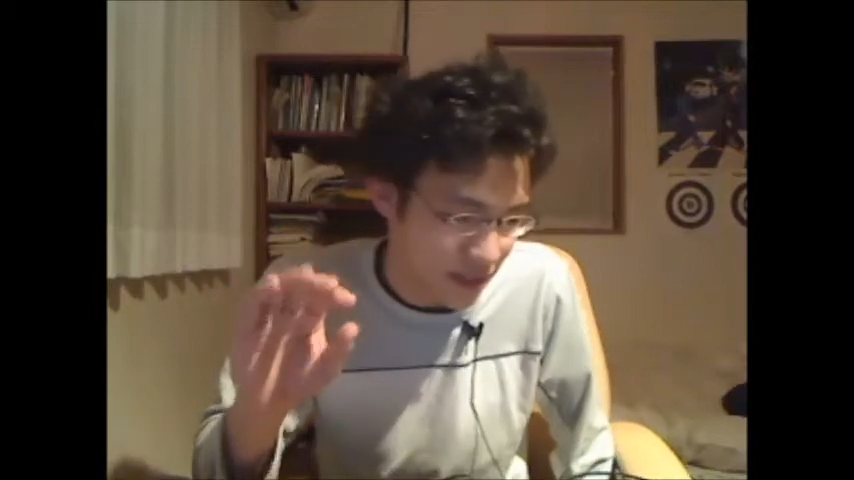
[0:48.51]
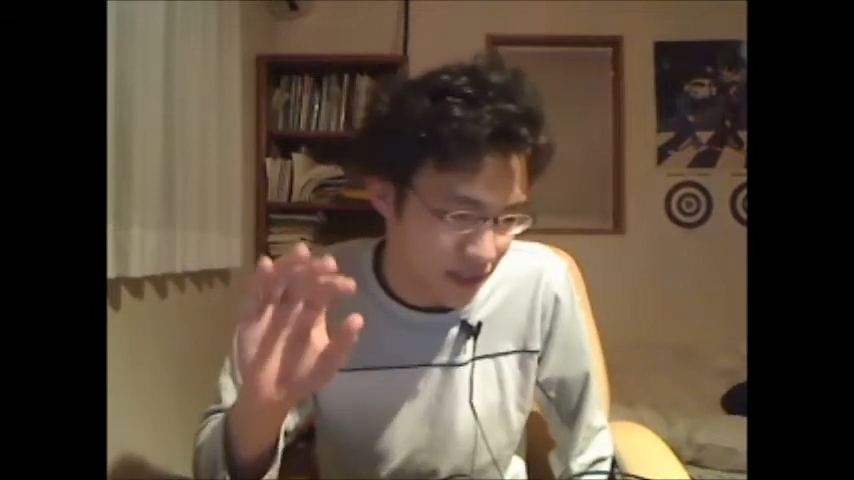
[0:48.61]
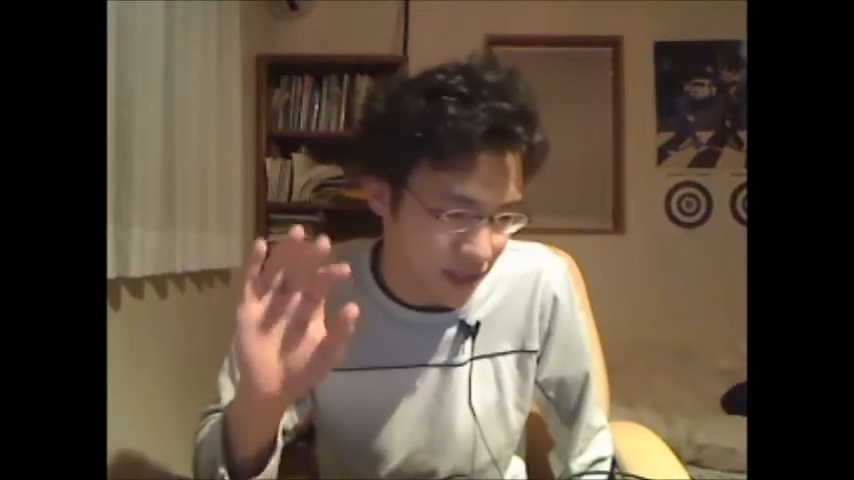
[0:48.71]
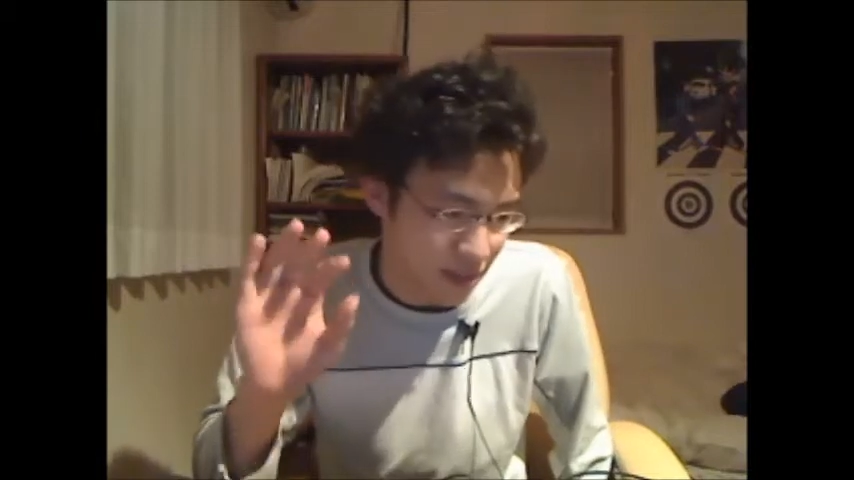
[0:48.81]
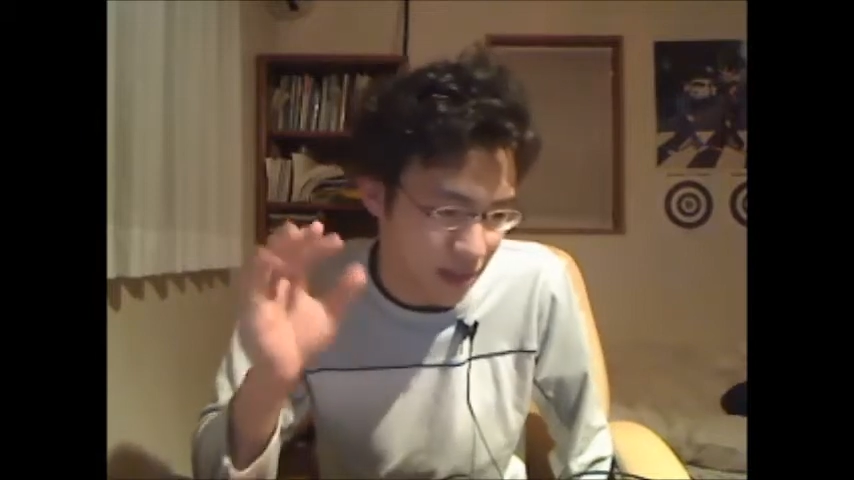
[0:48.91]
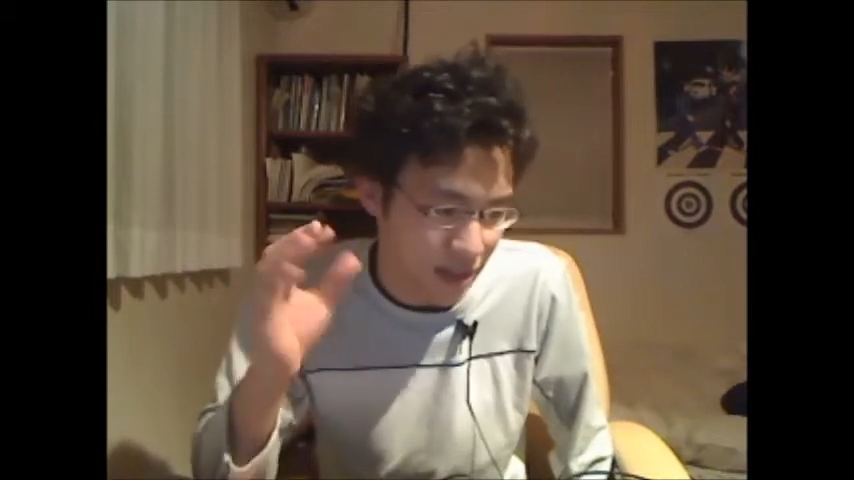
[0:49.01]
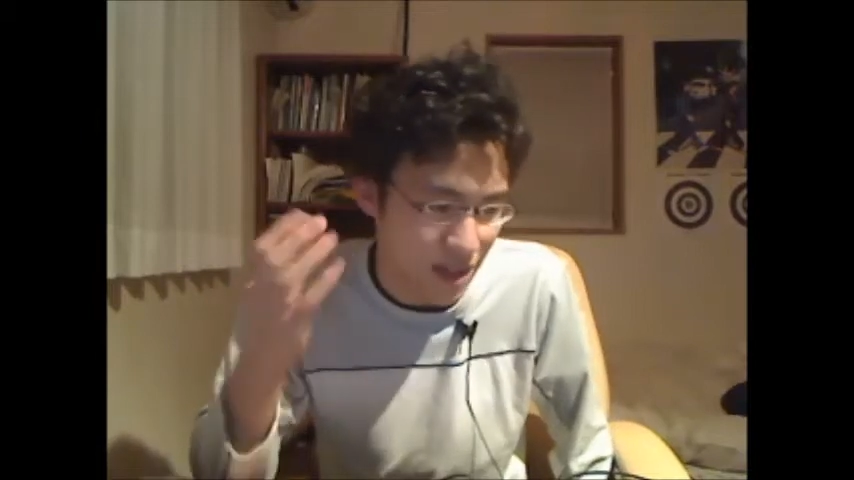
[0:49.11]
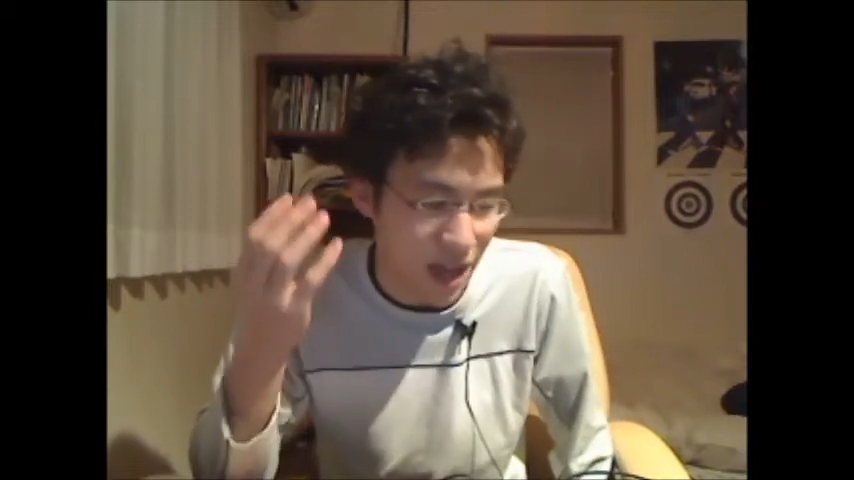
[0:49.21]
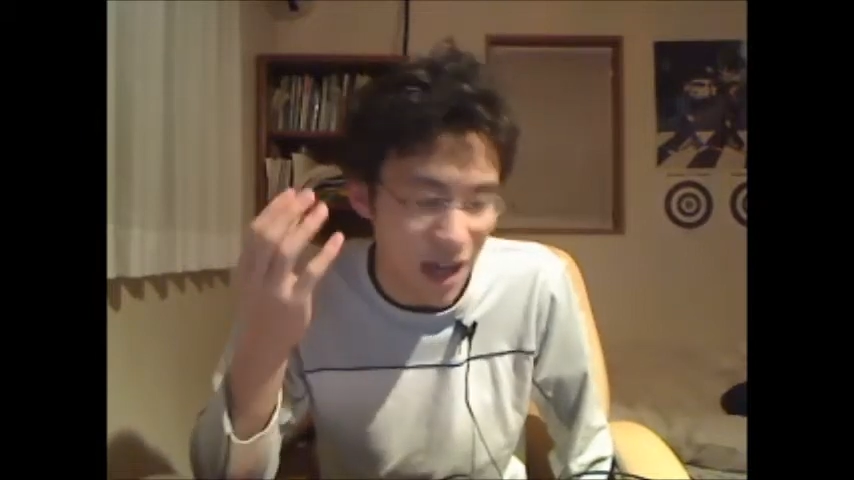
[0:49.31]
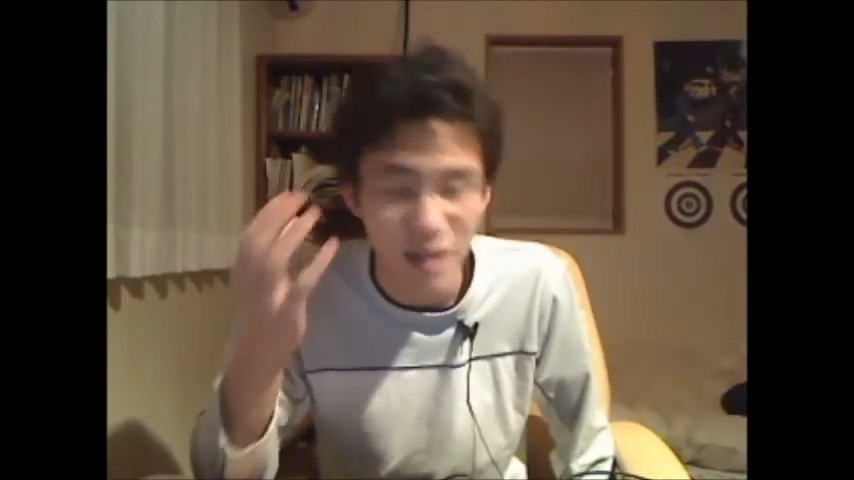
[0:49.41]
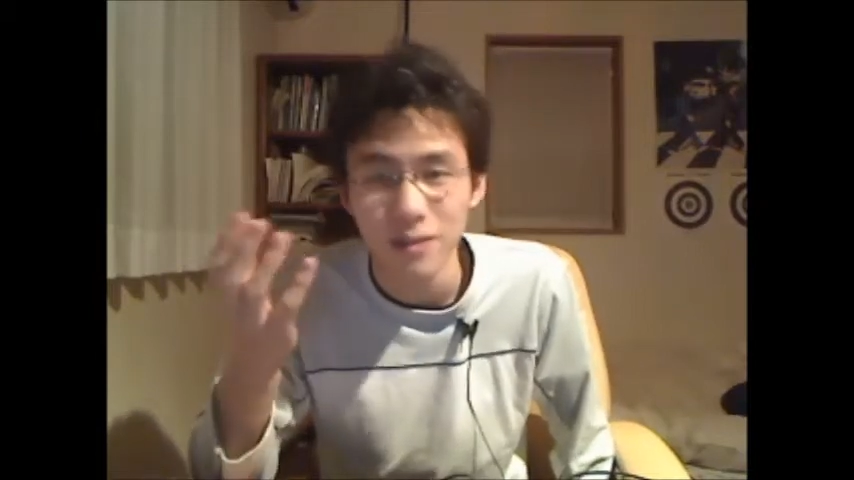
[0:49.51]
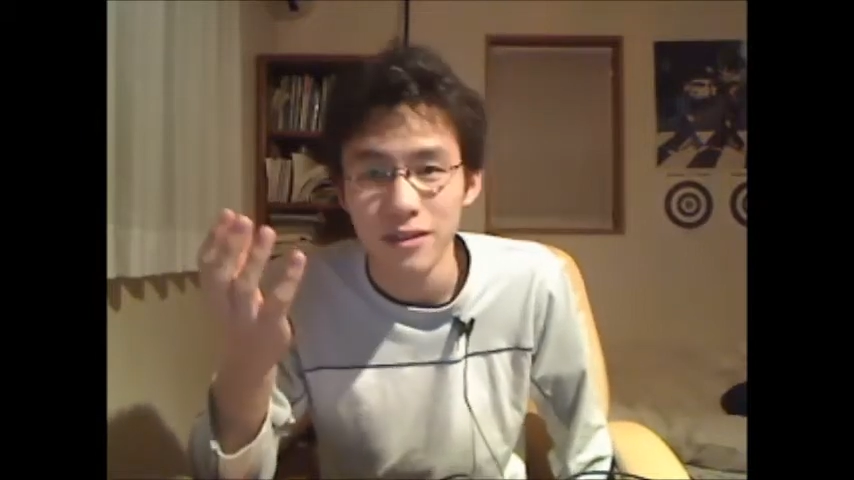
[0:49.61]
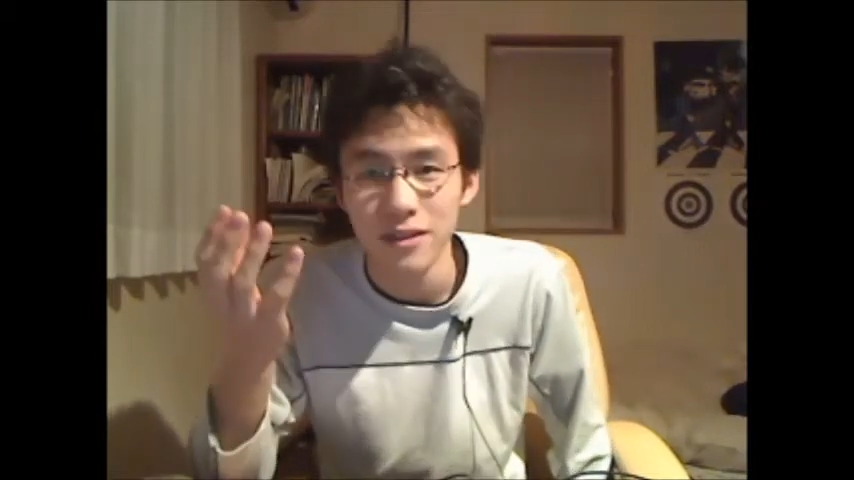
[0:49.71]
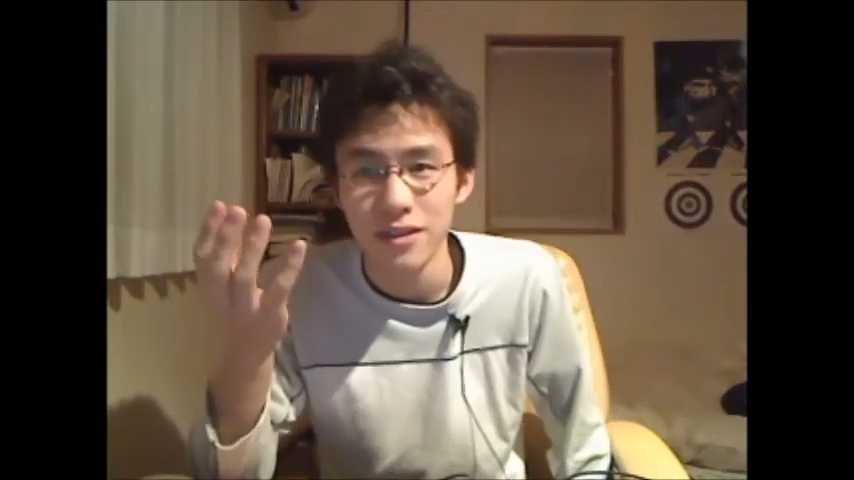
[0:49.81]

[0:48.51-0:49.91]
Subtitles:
It's about how